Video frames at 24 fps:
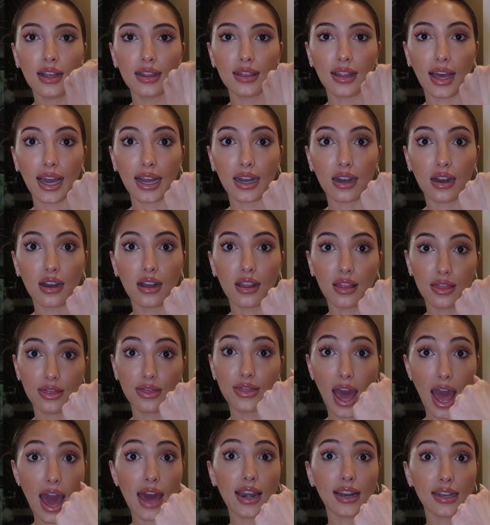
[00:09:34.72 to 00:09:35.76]
Like
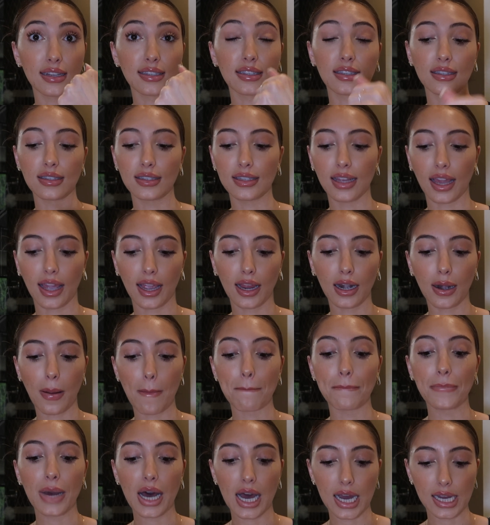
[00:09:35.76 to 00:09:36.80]
that is
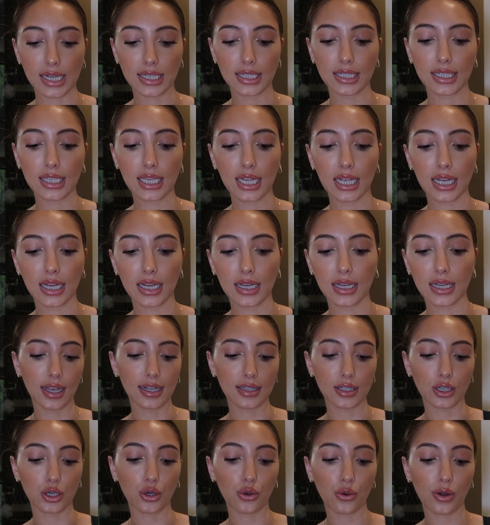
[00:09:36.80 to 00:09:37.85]
insane, but
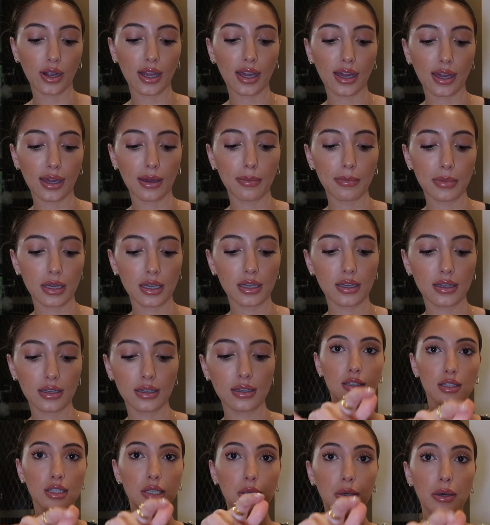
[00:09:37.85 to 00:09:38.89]
it's a cream,
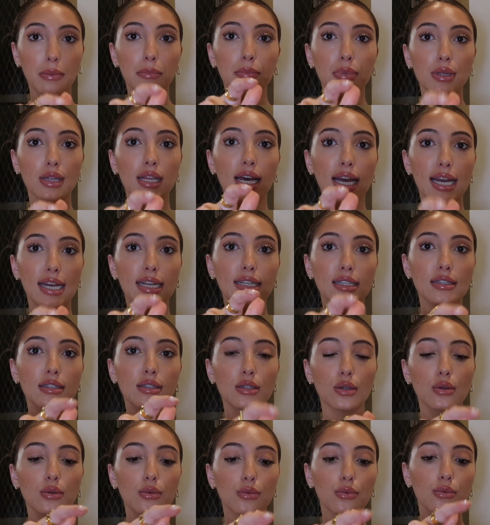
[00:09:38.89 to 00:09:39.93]
so it
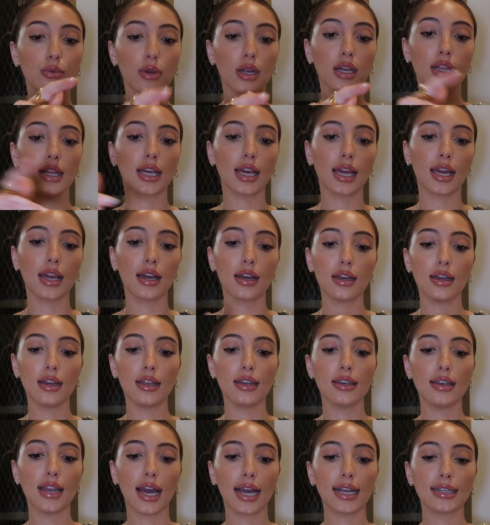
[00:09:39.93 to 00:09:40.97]
blends really
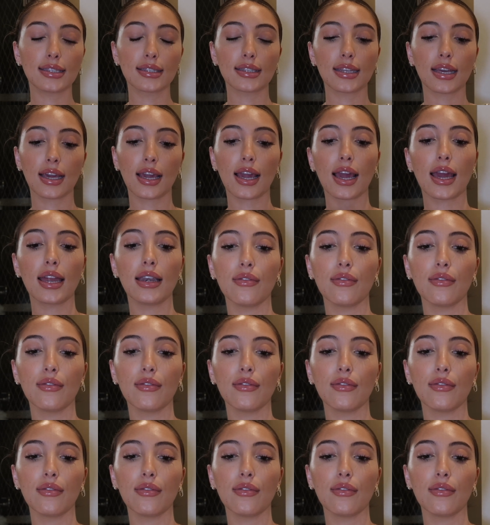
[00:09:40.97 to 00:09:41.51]
nicely.